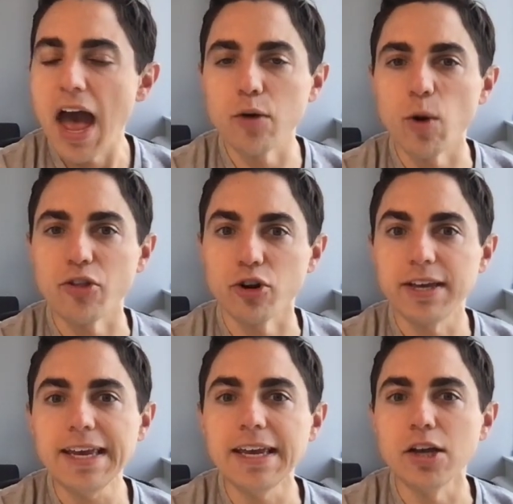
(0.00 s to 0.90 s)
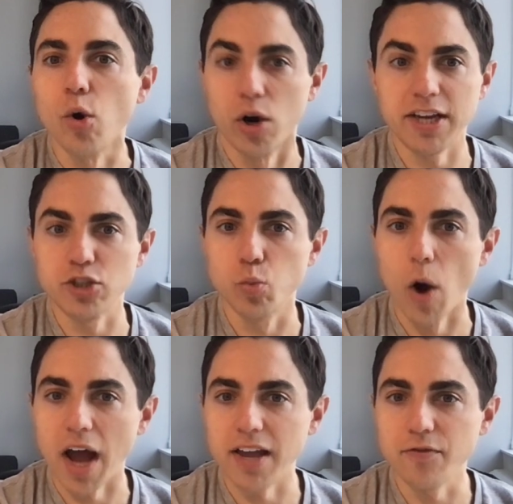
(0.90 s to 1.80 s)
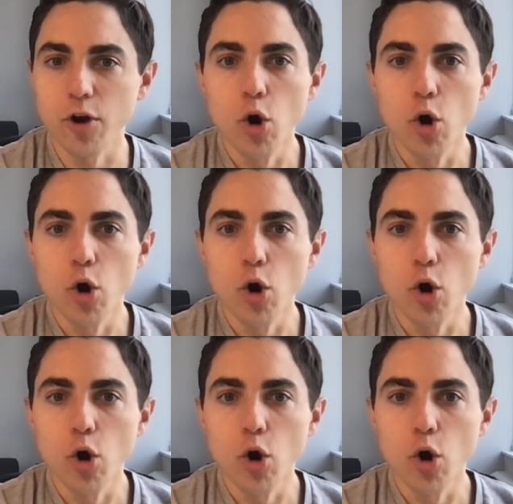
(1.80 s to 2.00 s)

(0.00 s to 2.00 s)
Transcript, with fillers: and whether he or his wife